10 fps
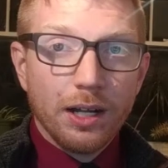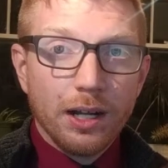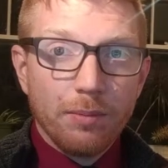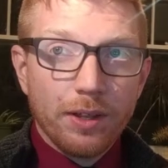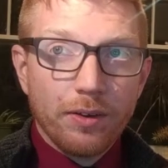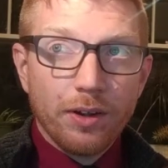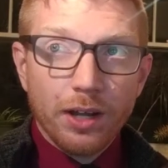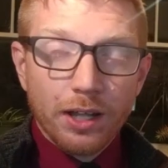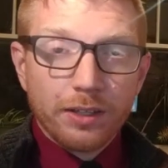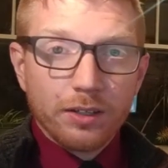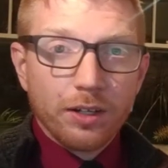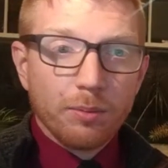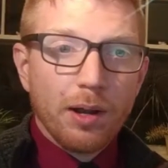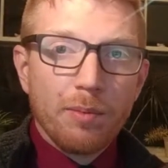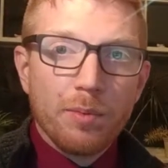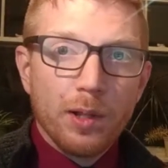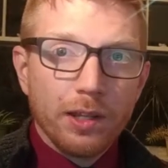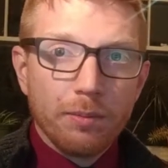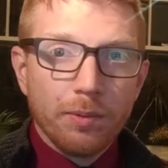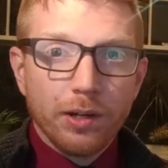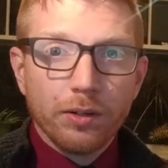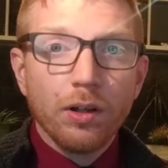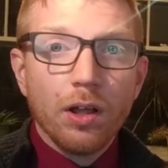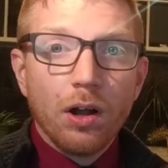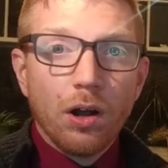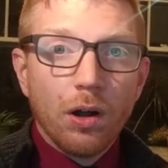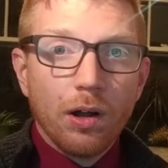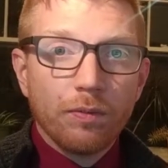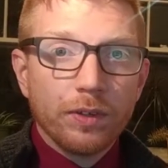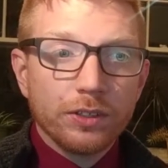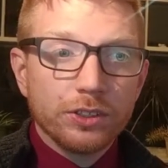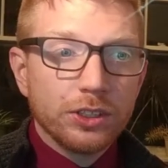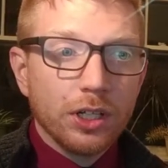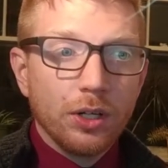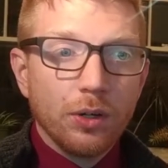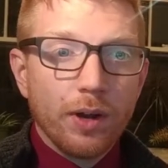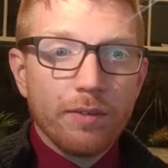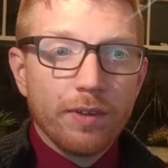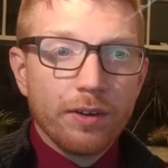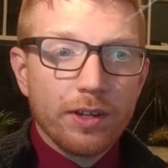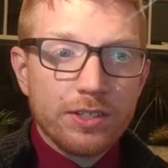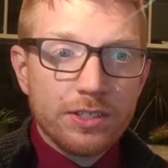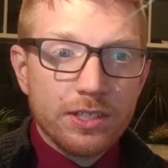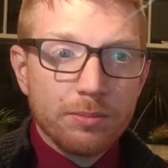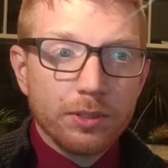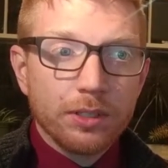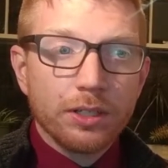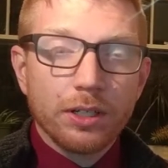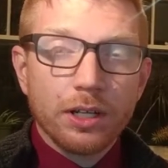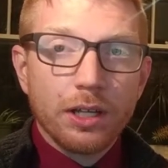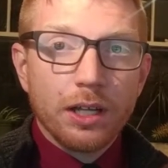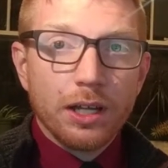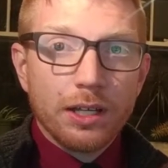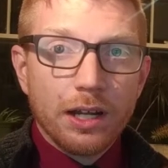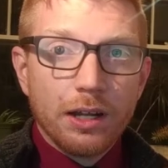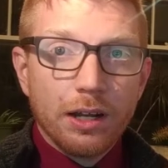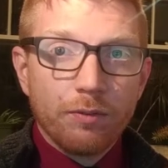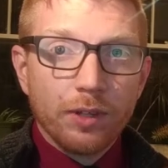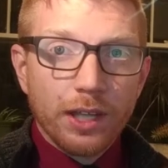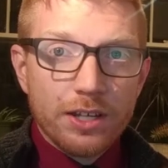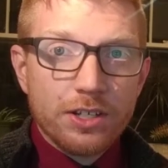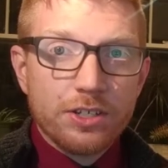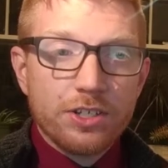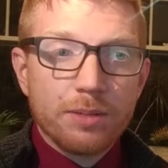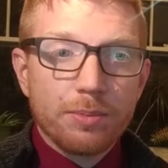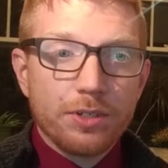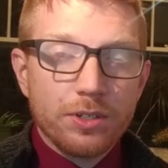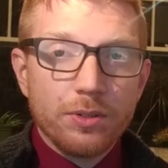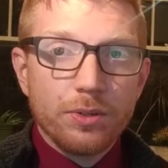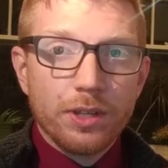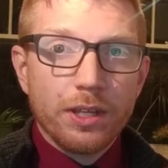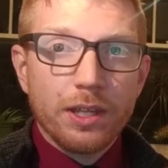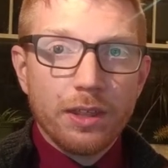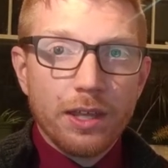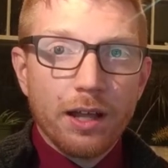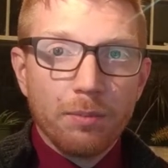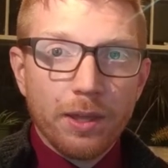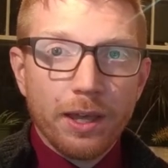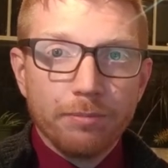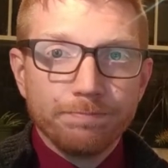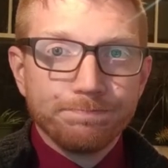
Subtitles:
that are not the linear probability model often show a very similar relationship to the LPM.